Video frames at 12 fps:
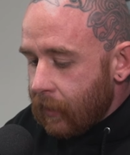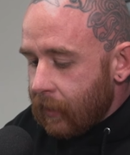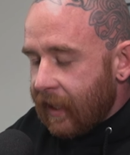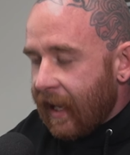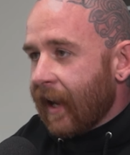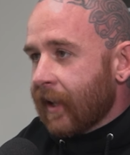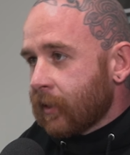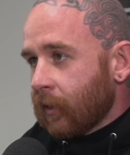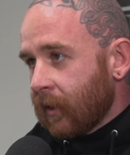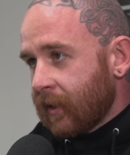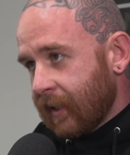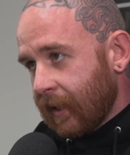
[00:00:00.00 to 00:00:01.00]
the
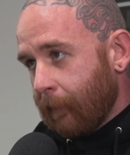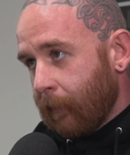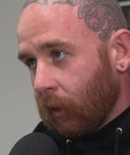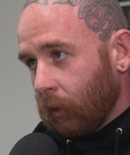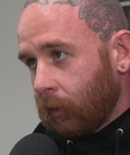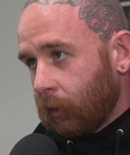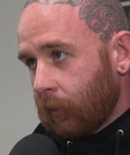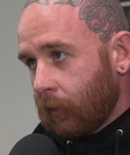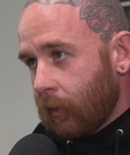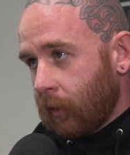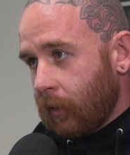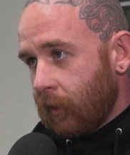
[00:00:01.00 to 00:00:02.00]
answer is in the middle.
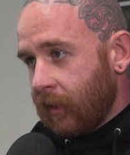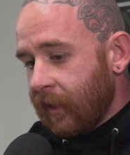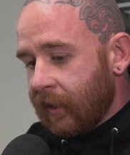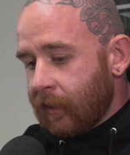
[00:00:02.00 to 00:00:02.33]
You need